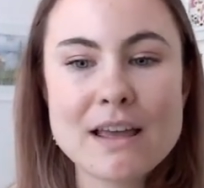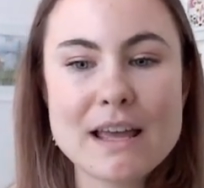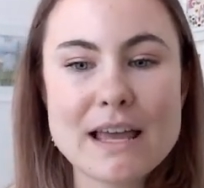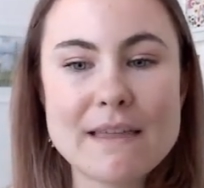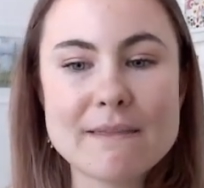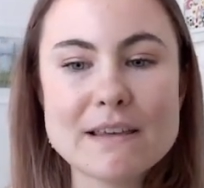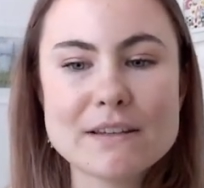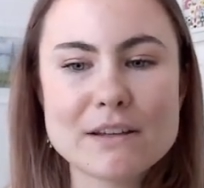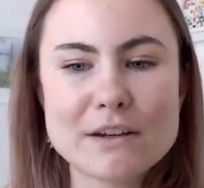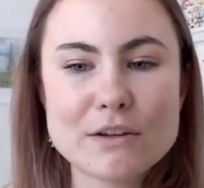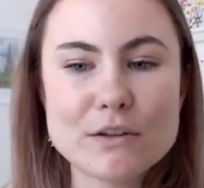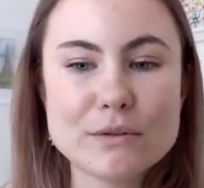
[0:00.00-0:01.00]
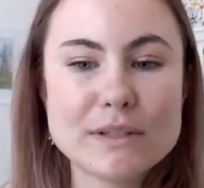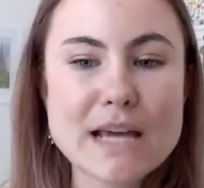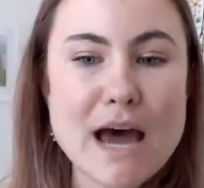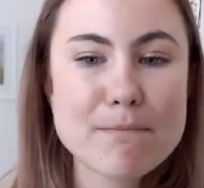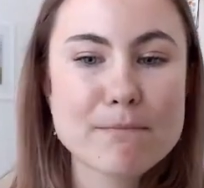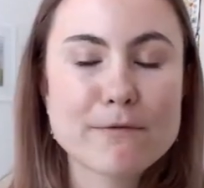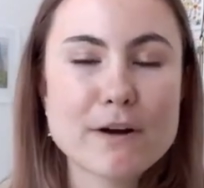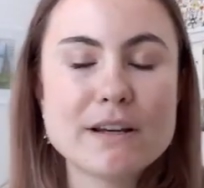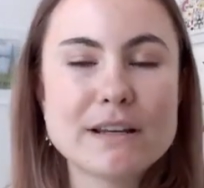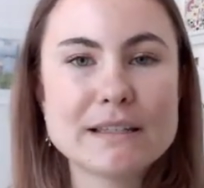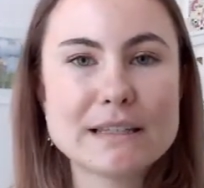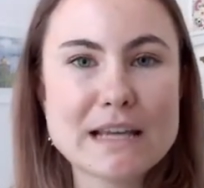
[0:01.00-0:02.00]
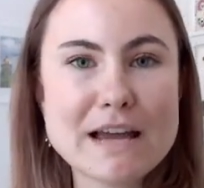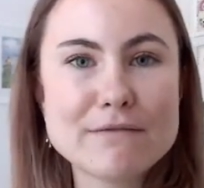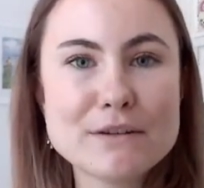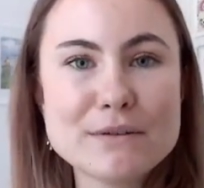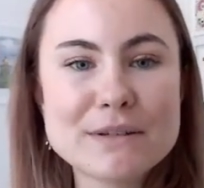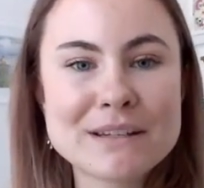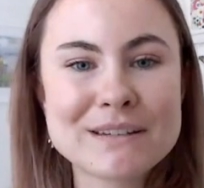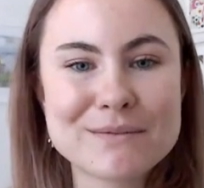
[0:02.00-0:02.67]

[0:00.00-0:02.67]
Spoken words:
And these can include top, front, and side views.